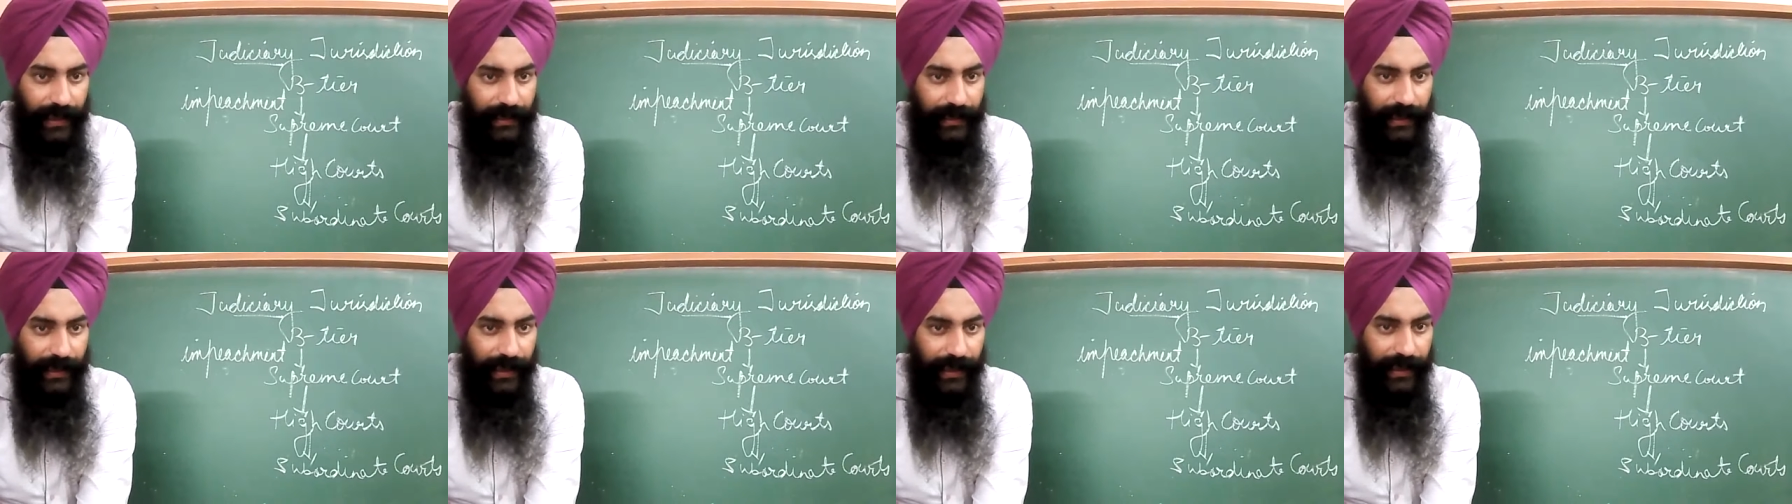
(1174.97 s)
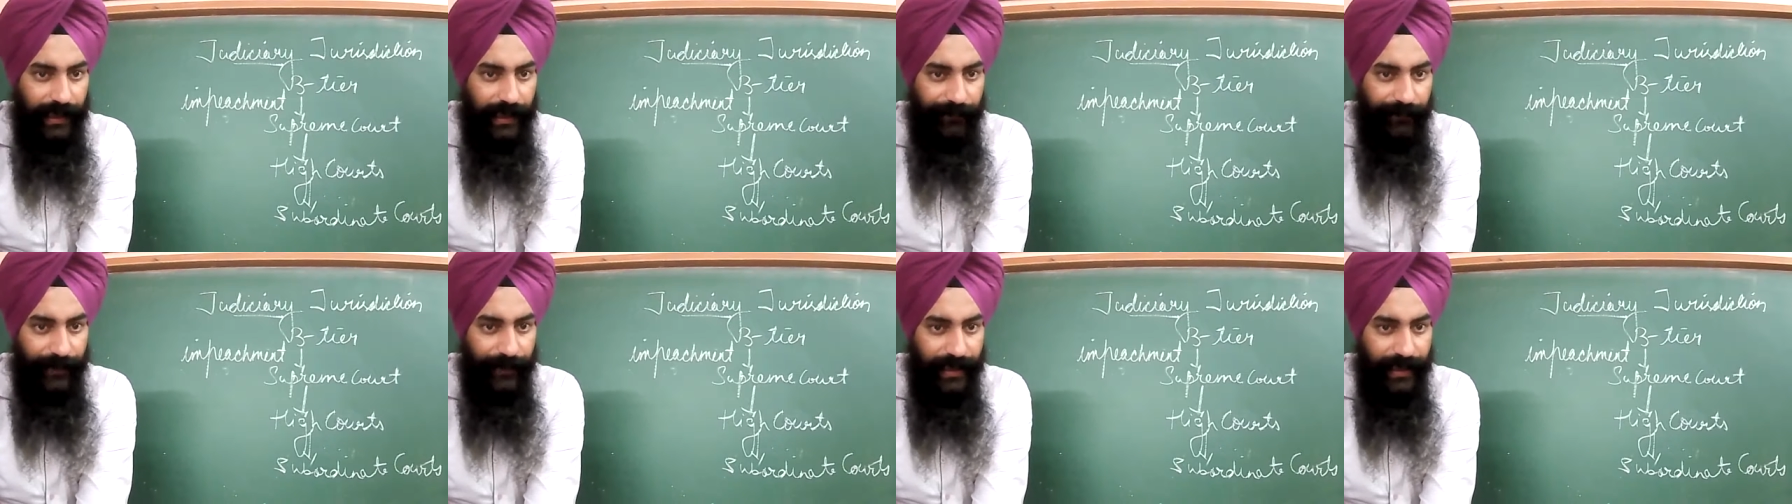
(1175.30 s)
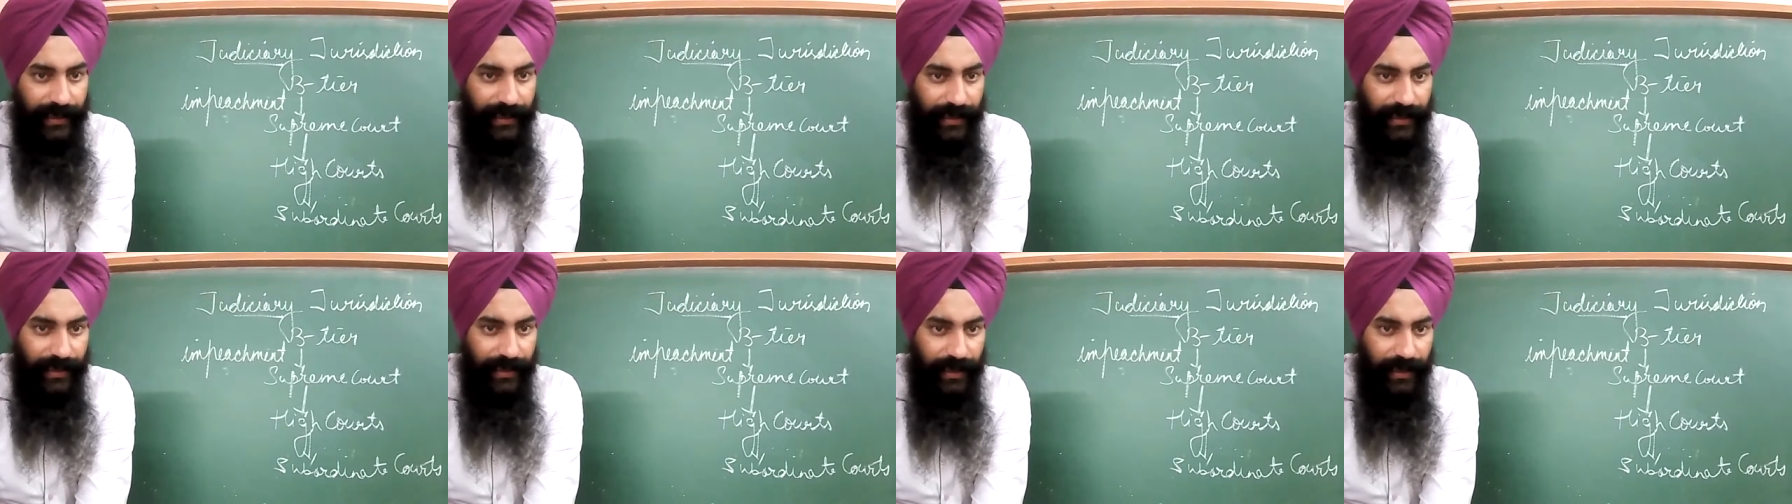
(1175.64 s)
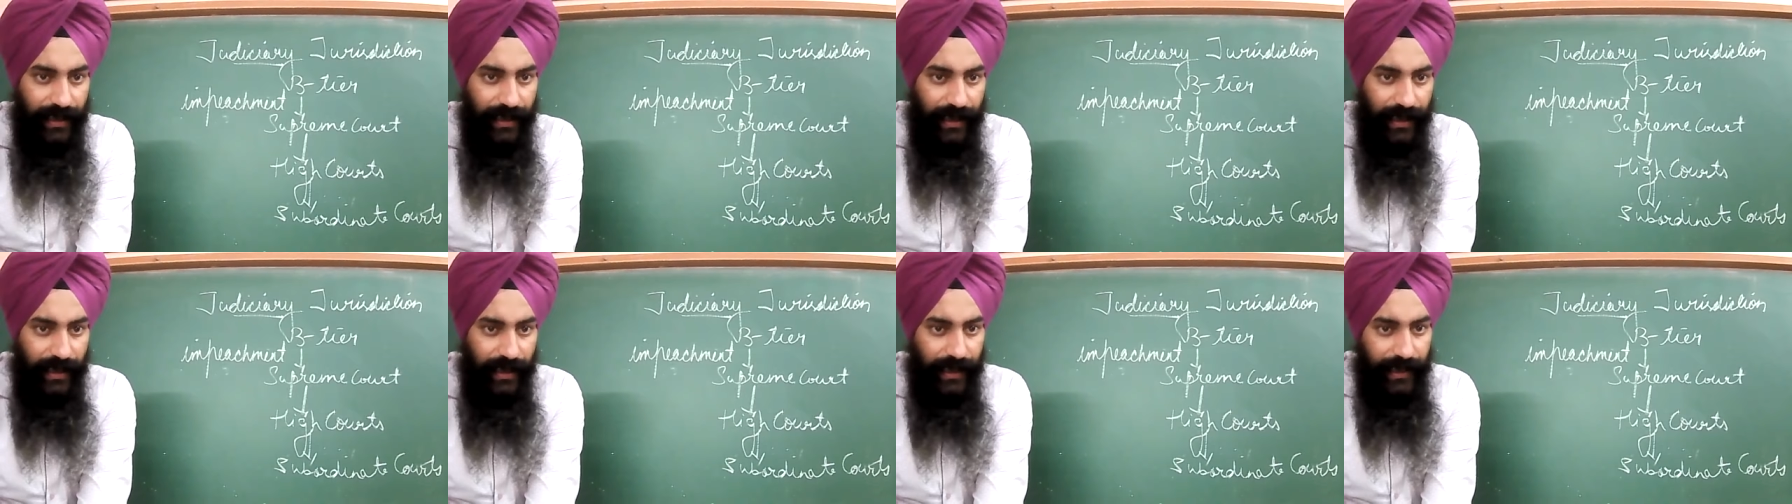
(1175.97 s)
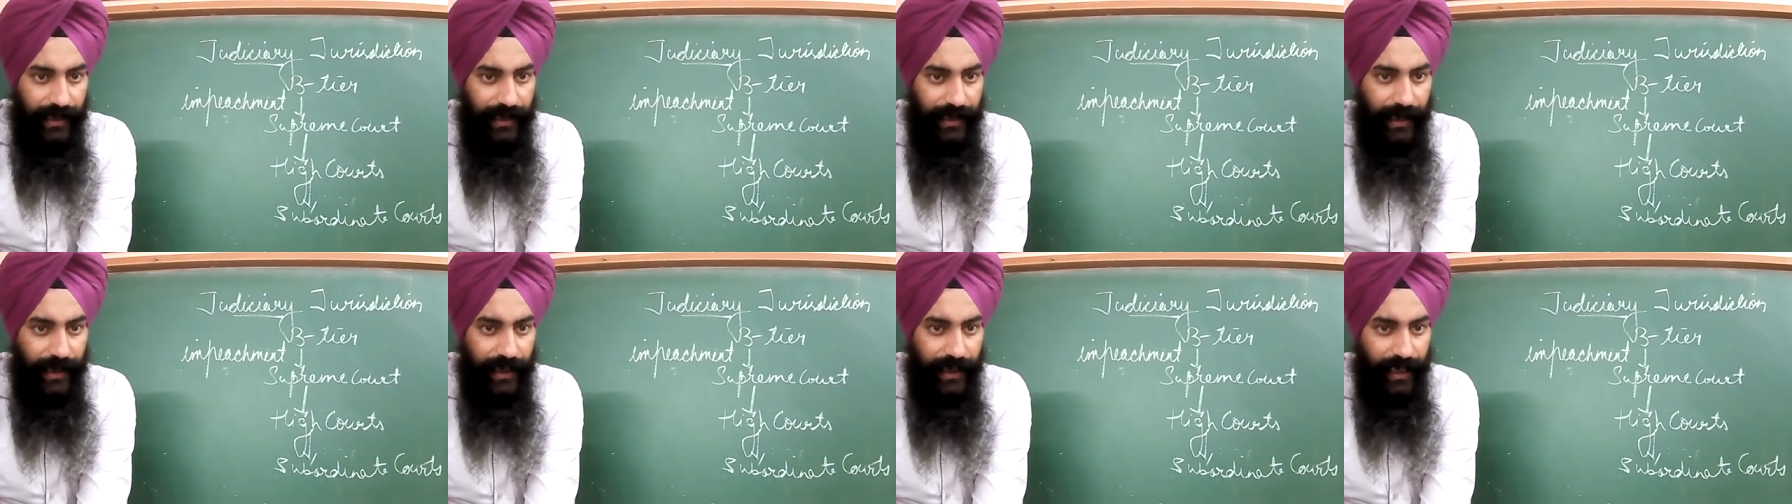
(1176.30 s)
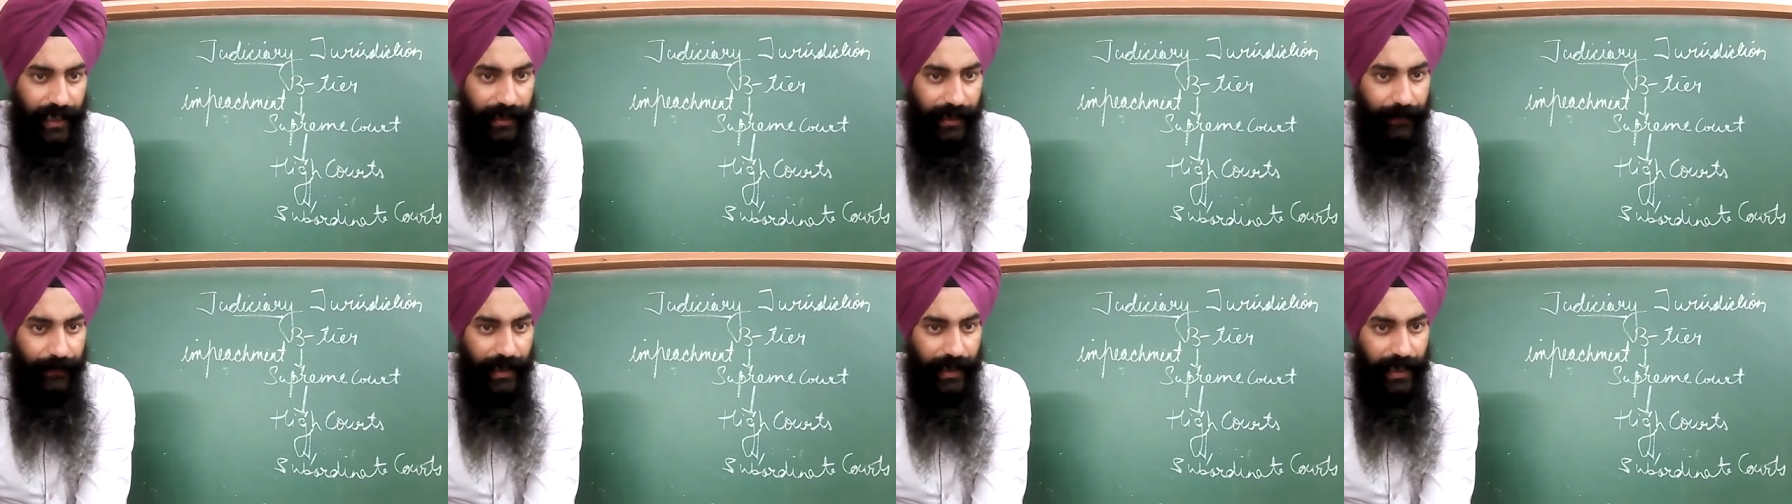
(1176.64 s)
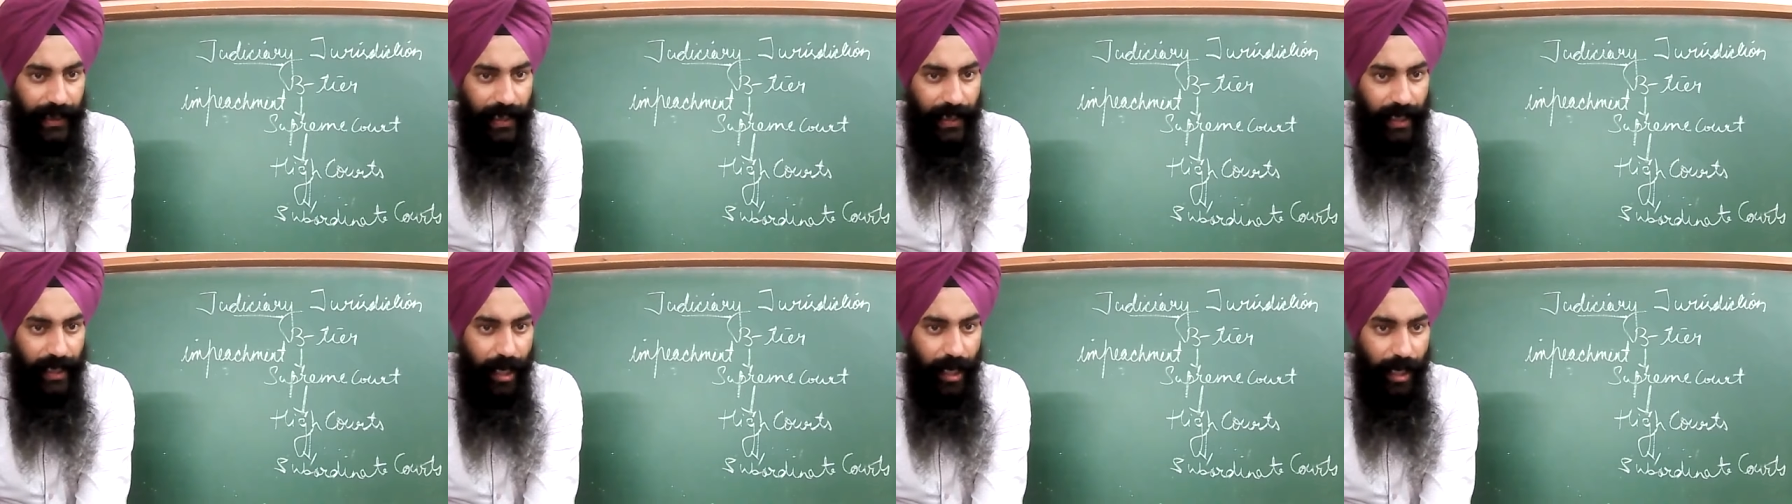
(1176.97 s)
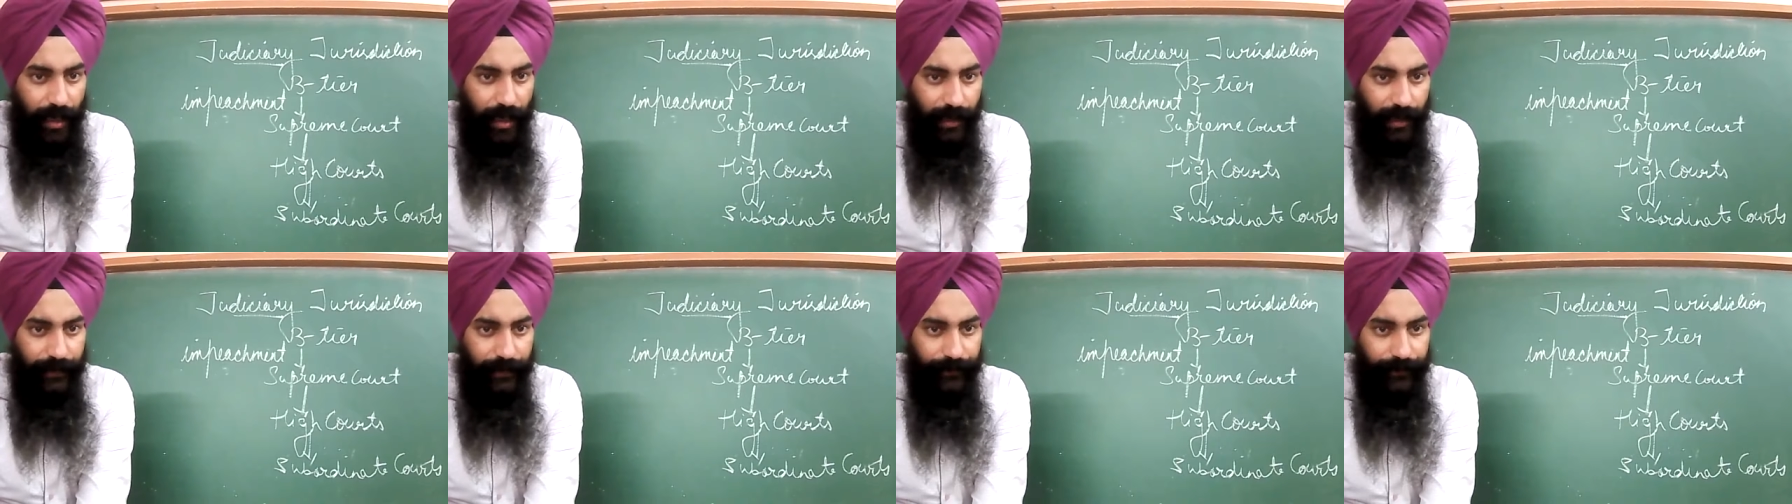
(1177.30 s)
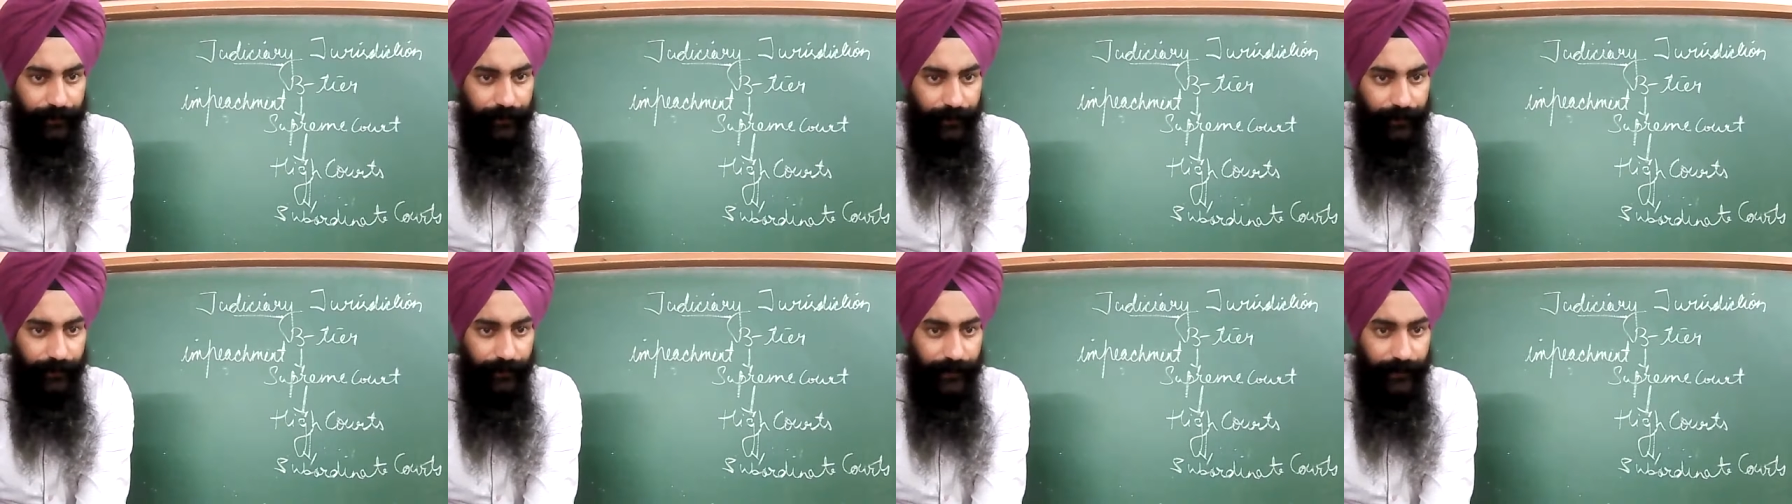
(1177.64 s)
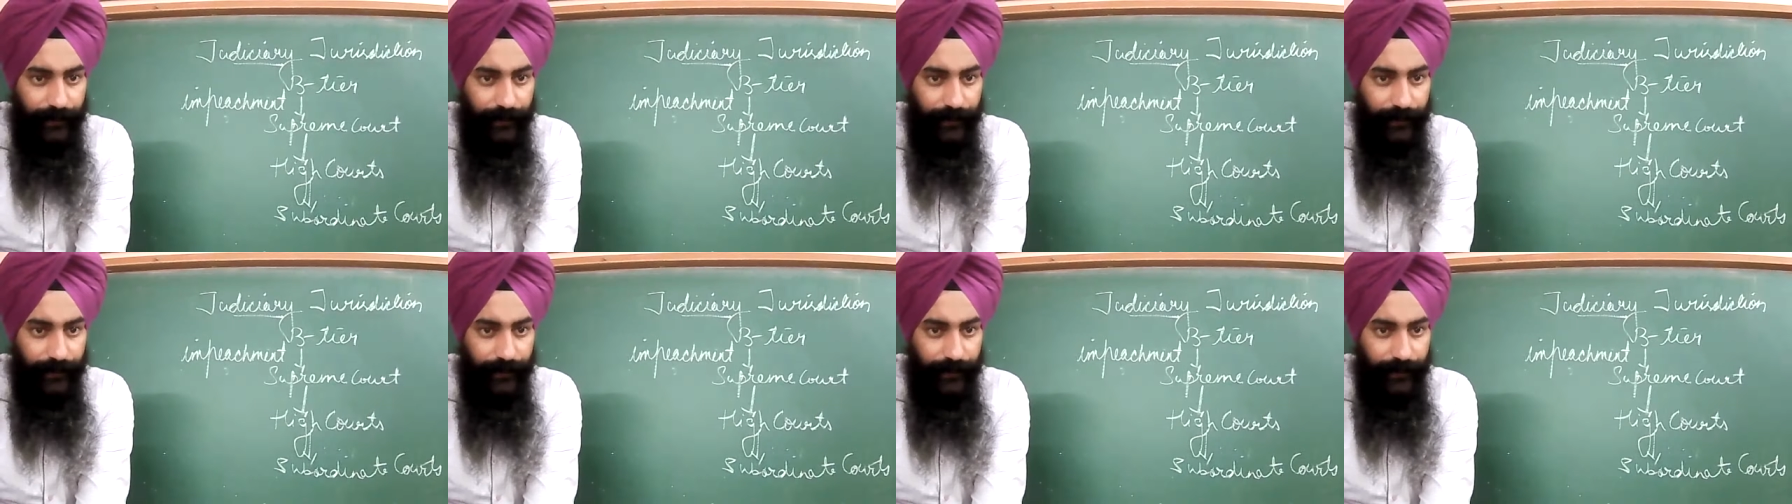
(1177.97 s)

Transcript: Third difference, the criminal law,